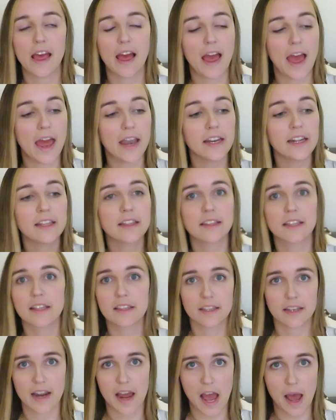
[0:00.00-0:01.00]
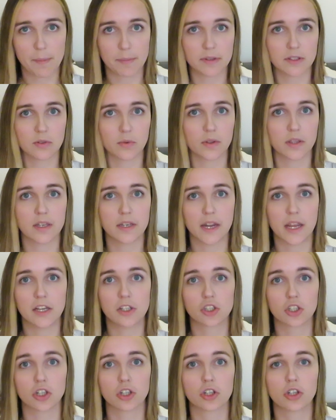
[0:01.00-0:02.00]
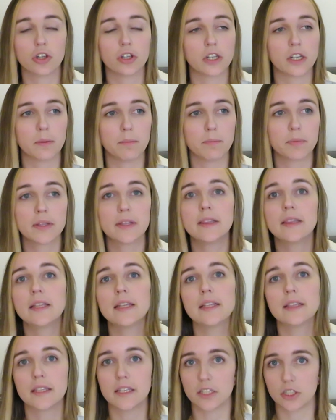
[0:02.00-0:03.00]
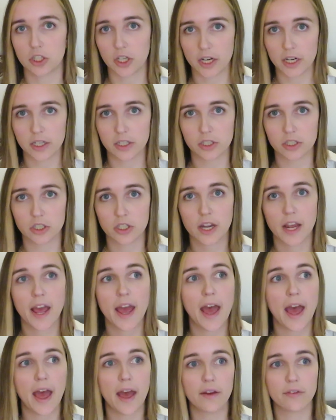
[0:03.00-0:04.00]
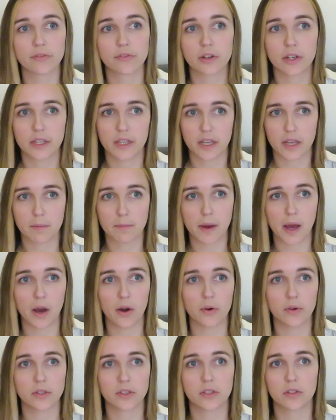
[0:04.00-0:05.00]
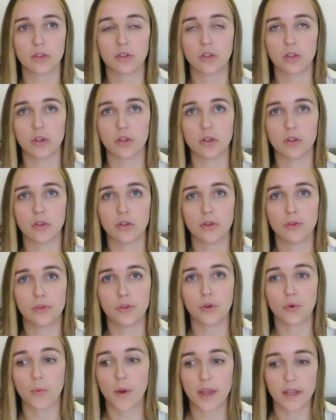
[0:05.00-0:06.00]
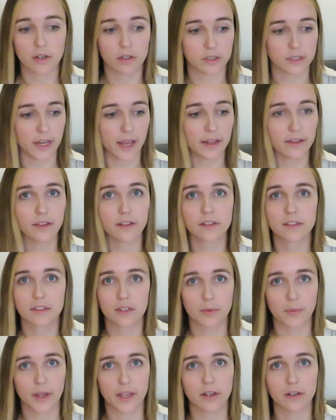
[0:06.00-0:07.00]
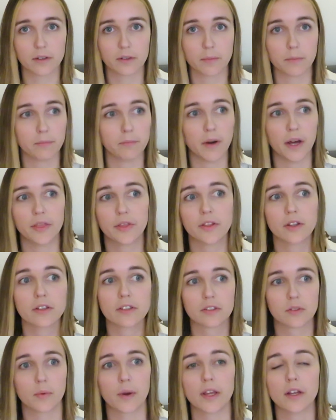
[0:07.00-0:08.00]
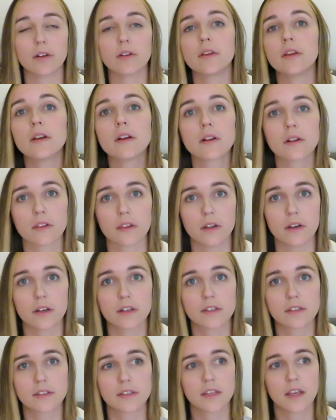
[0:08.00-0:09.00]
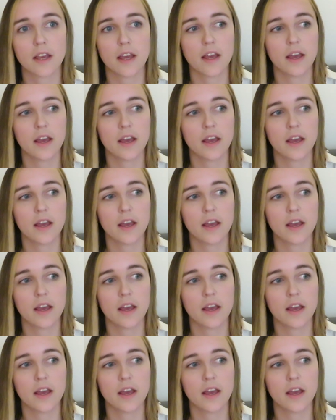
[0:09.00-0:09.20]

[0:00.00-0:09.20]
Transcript: anything that happens with nature could completely change everything about the way your day looks, the way your month looks, the way your year looks.